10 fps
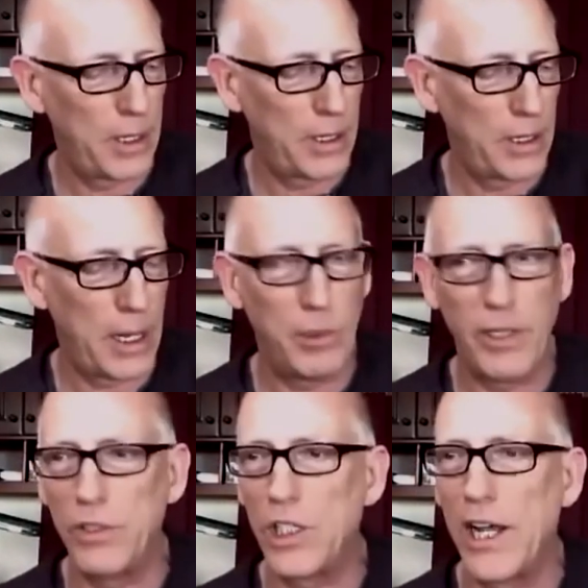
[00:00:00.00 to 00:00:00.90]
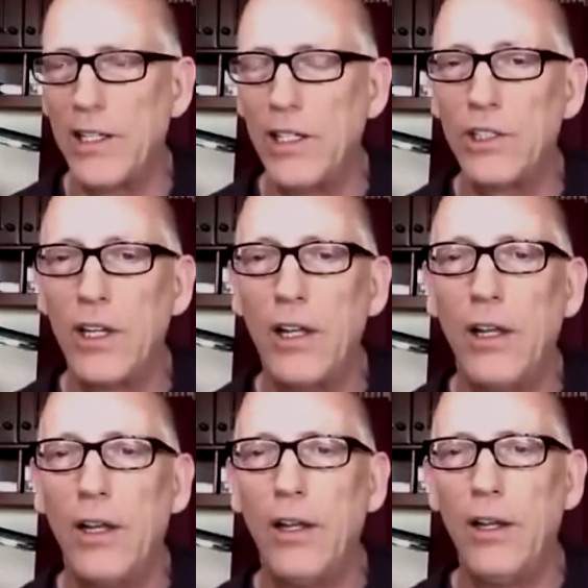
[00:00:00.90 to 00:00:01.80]
I believe a scientist,
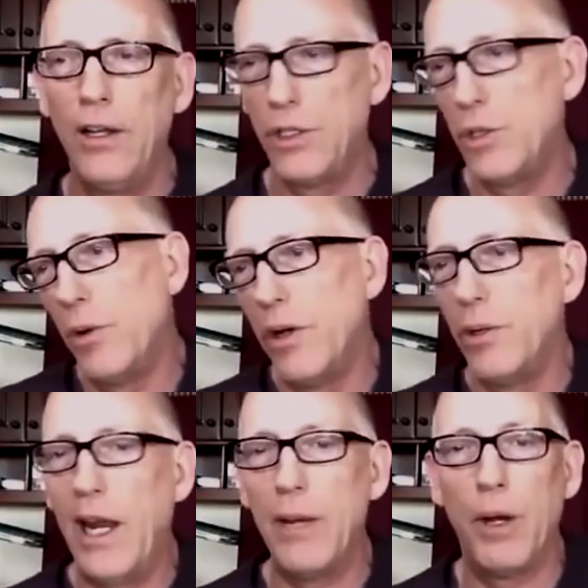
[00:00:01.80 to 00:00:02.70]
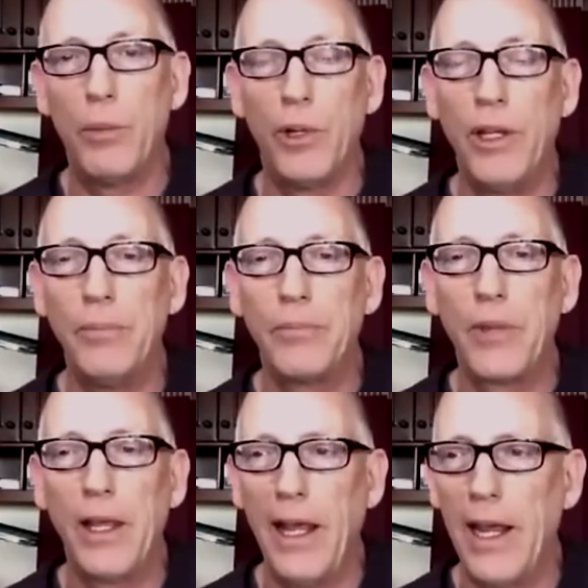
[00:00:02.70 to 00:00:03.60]
is the one who came up with it.
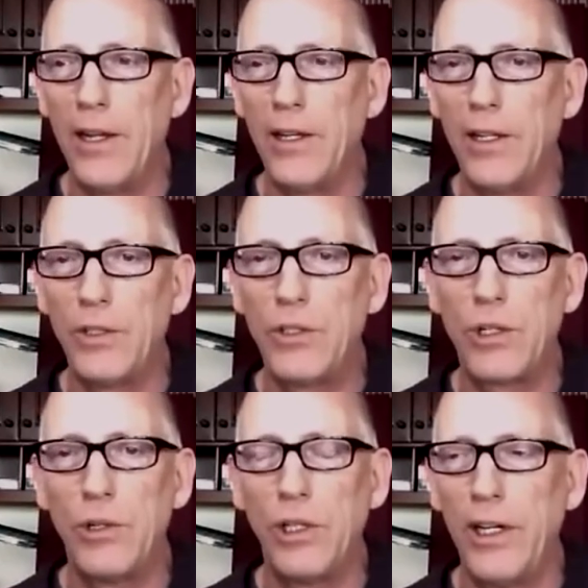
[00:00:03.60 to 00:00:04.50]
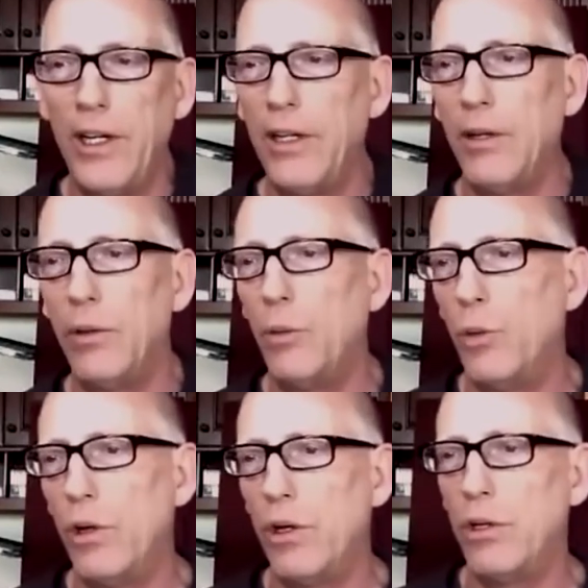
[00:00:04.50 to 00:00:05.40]
And it certainly
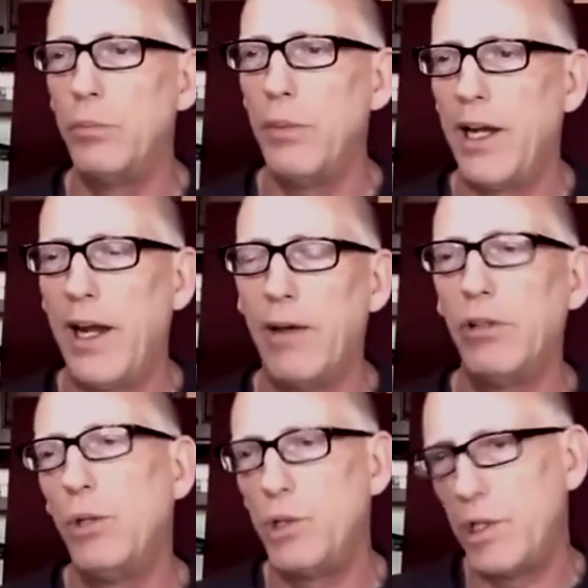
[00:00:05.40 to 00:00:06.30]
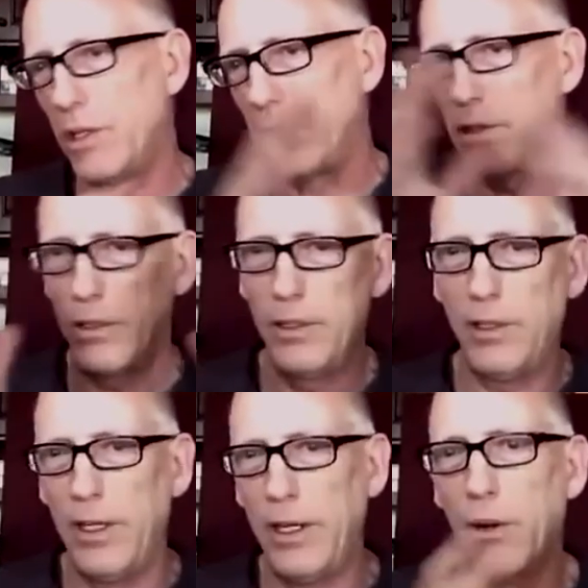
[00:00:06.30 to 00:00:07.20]
would make evolution,
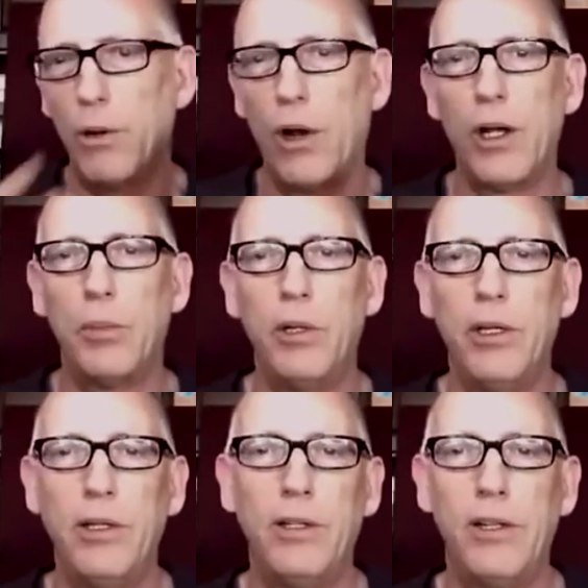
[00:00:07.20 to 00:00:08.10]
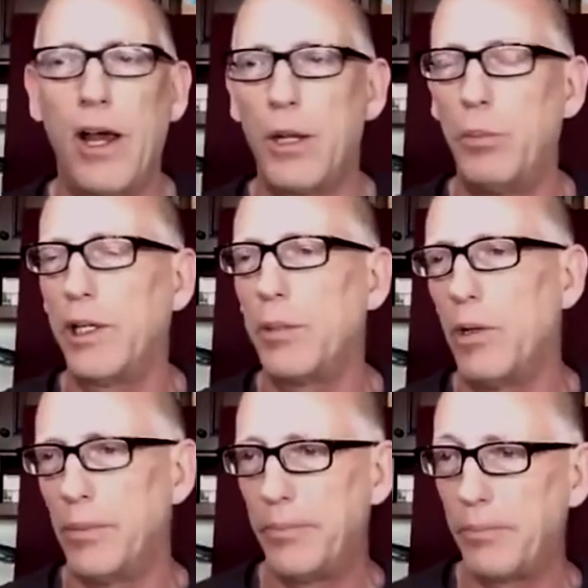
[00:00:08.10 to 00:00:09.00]
not
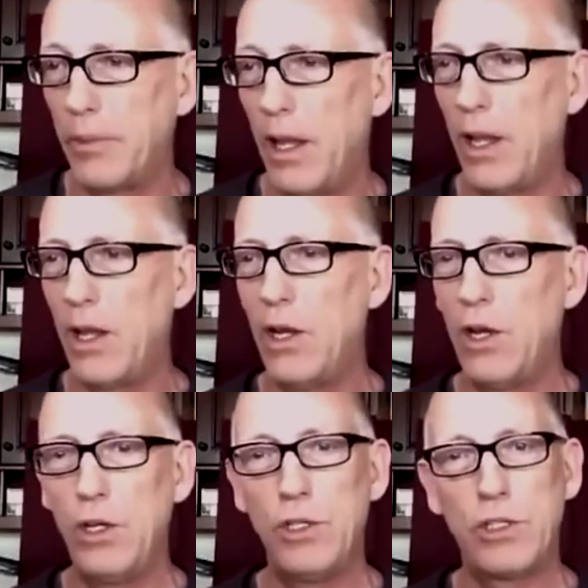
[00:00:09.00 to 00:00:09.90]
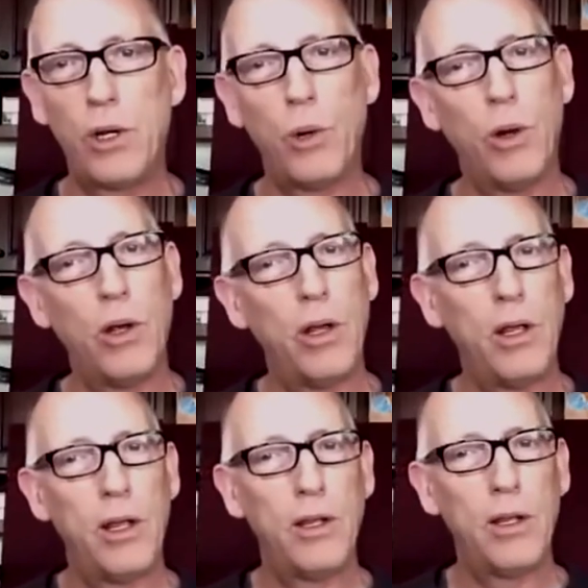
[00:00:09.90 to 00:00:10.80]
applicable. So
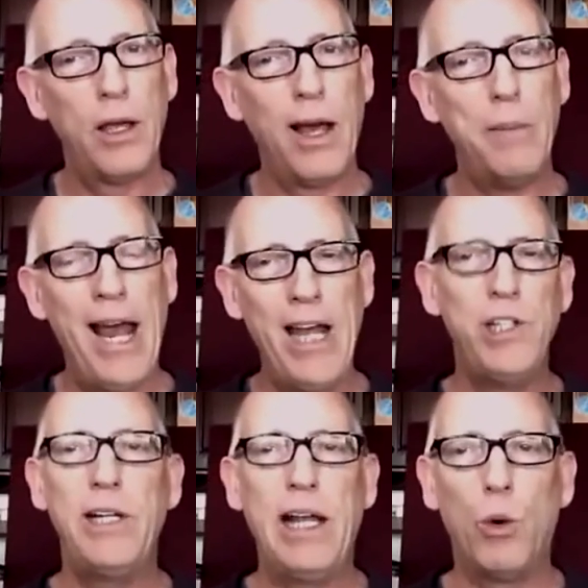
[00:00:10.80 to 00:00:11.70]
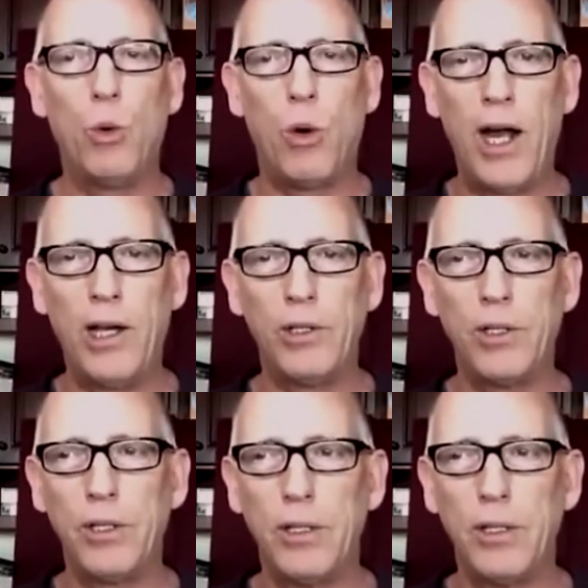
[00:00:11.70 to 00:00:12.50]
imagine how wild